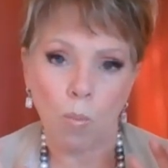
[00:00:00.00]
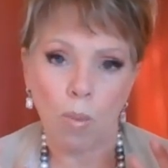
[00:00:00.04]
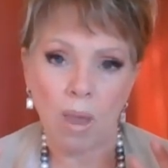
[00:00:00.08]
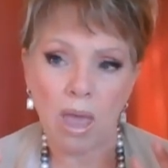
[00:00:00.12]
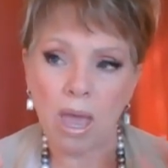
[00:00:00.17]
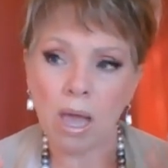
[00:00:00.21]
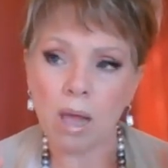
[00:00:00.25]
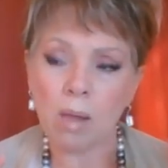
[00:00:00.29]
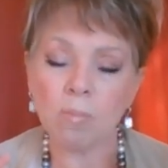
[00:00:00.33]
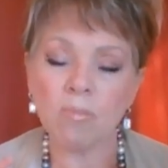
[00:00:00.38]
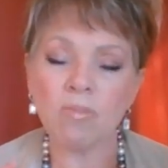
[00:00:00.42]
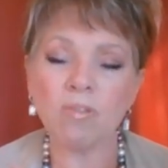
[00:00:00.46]

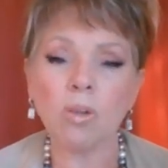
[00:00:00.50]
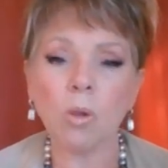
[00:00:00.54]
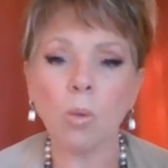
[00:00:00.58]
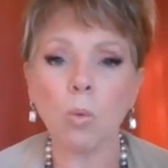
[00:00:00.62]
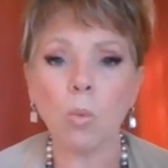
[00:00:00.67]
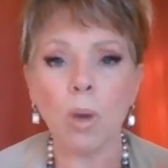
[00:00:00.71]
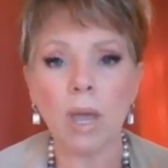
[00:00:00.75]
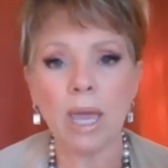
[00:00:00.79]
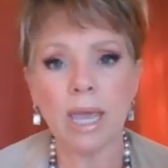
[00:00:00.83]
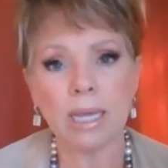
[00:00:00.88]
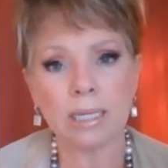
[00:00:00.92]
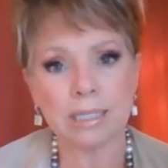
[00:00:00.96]
helpful
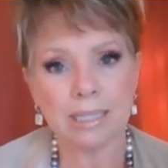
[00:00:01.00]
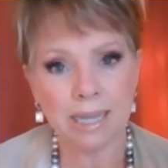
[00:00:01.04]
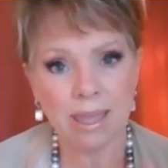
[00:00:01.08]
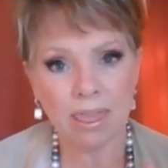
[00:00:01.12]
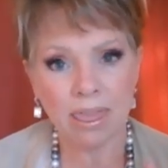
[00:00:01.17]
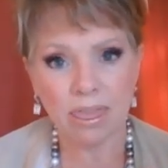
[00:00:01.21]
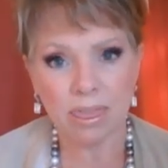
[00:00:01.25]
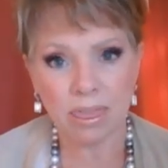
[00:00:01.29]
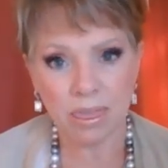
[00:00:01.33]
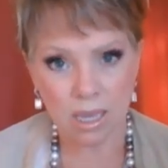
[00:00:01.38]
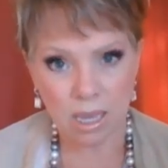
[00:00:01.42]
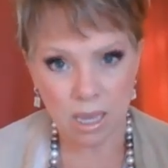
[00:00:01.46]
way
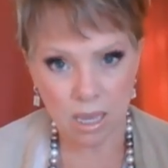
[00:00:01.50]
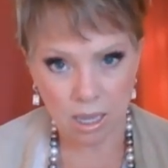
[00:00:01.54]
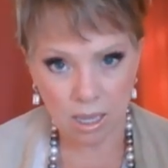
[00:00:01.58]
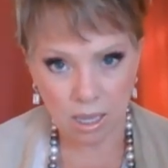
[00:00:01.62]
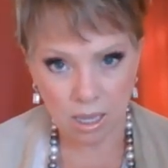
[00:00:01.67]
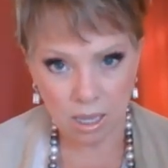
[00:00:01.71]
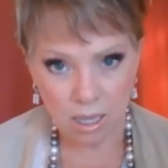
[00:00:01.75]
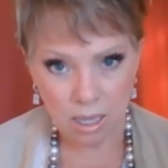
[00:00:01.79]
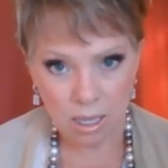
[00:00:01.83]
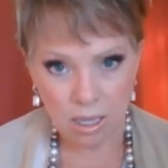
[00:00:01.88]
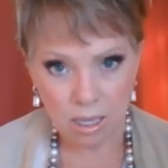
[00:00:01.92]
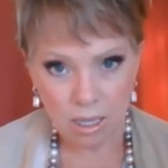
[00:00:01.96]
to
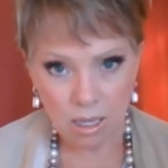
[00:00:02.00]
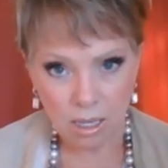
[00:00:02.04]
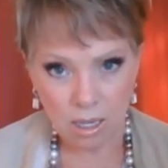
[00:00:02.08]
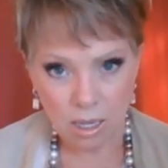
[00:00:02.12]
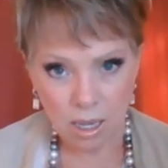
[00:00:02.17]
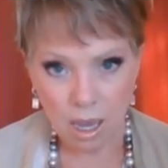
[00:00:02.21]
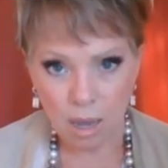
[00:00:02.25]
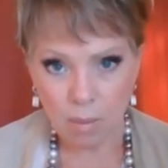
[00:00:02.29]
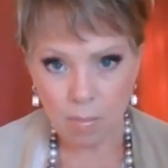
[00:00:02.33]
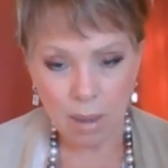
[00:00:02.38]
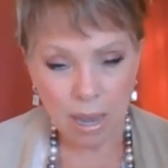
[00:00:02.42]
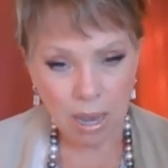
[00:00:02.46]
think
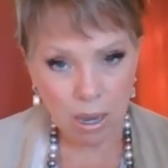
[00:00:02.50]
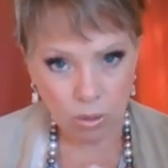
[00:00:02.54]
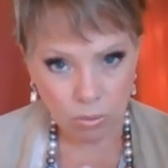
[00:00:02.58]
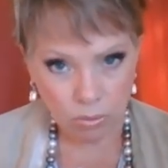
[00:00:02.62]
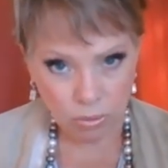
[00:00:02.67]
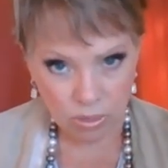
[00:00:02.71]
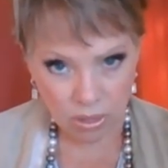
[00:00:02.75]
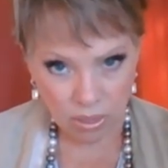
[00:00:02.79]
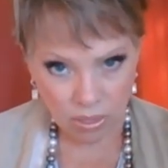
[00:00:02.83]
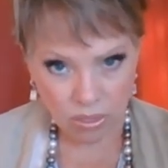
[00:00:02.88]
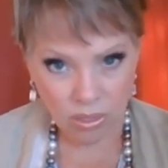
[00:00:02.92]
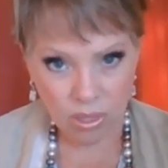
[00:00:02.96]

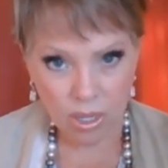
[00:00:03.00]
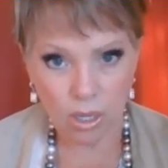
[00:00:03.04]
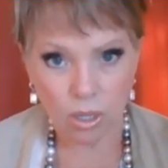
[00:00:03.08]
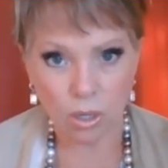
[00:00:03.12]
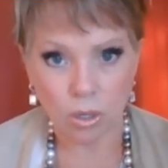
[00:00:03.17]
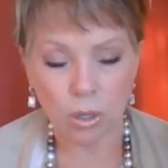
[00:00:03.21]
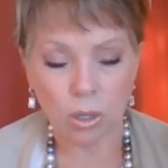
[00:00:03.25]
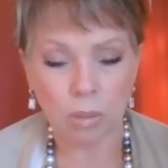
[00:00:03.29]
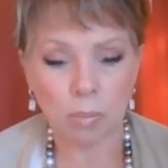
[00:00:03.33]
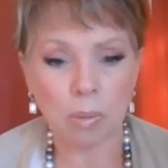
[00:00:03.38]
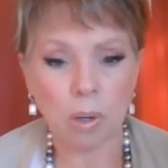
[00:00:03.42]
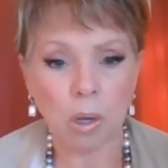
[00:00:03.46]
about the thing
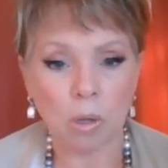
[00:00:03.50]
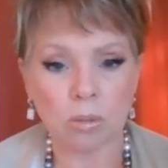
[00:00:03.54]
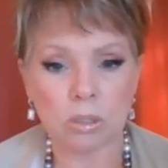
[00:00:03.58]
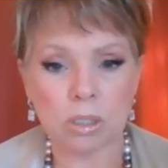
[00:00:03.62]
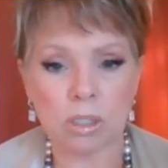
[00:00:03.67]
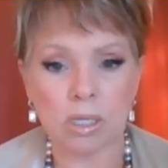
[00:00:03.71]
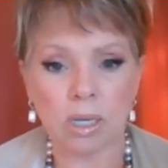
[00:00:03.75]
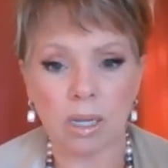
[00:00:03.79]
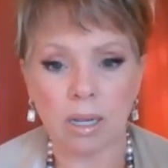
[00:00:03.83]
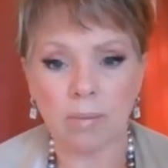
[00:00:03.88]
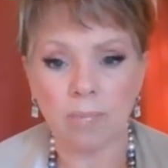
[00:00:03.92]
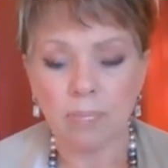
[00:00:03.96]
you're
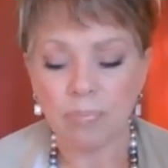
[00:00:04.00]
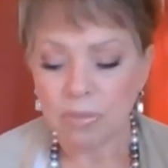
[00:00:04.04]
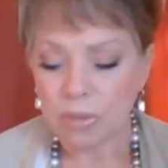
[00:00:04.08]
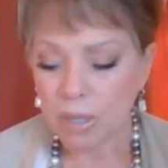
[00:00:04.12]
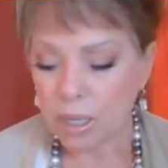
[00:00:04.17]
posting.